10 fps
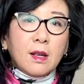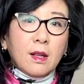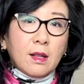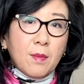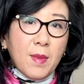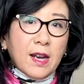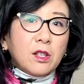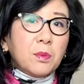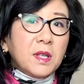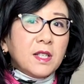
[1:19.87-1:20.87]
The
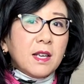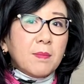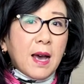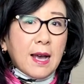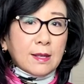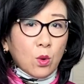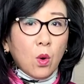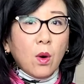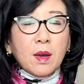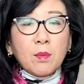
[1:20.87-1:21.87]
management team asked
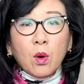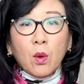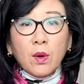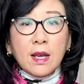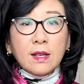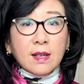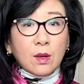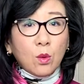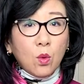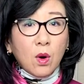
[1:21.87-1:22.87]
all employees
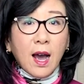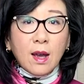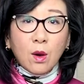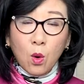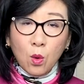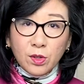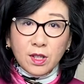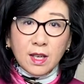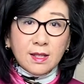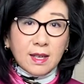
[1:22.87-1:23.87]
at Wuhan
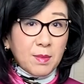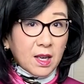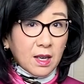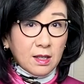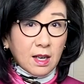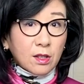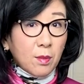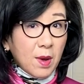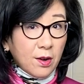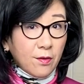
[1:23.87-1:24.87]
Hongxin Semiconductor
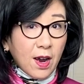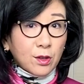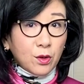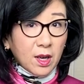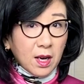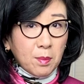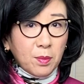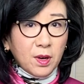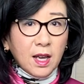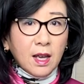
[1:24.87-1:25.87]
Manufacturing
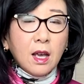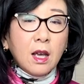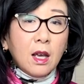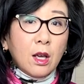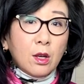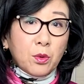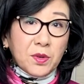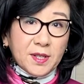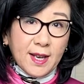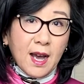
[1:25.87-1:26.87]
Company to
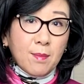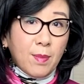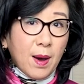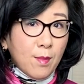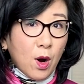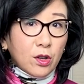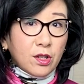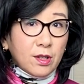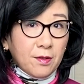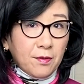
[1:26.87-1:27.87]
resign by
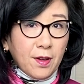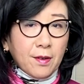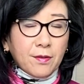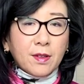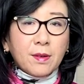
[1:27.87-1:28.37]
March the 5th.